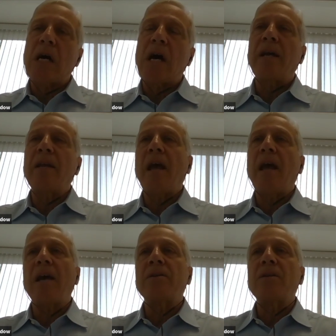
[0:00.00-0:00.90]

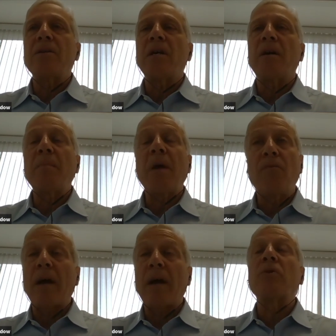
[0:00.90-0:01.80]
design and
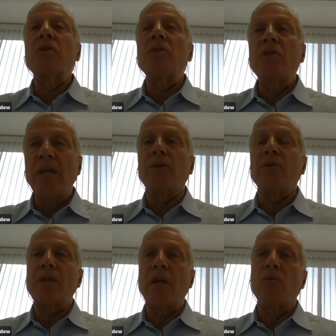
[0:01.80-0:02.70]
uh, manufacturing
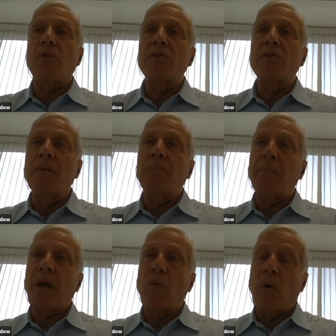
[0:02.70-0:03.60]
skills in order to
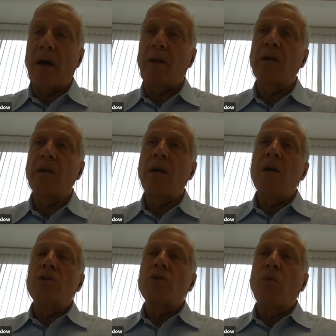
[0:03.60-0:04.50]
implement it well.
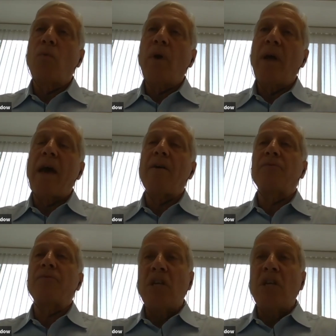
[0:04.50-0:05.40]
So we
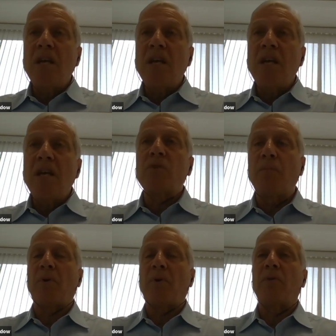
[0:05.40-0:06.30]
have
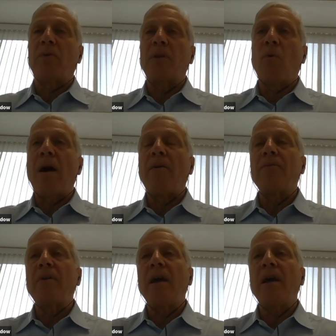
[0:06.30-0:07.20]
teams of people that
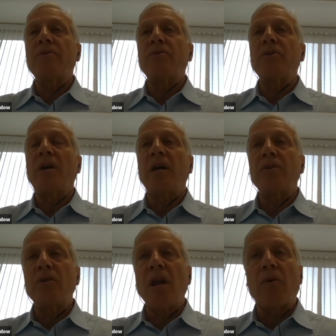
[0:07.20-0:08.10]
go out
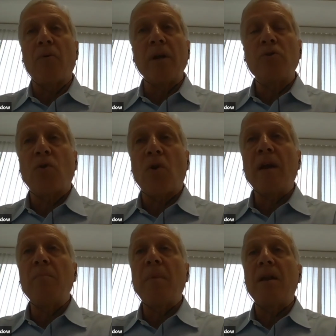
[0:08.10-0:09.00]
and uh, not
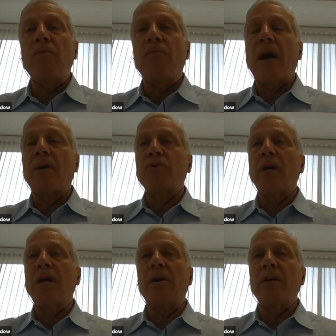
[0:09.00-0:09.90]
only train
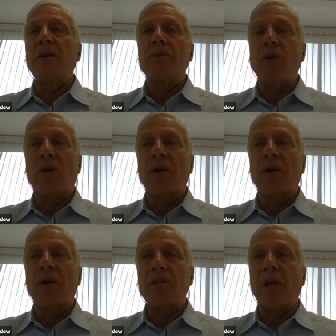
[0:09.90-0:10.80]
manufacturing areas
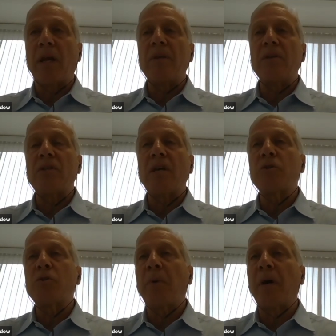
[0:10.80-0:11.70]
on assembling
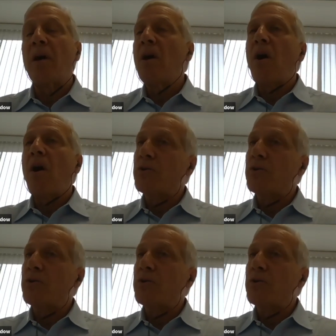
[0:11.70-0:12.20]
these things, but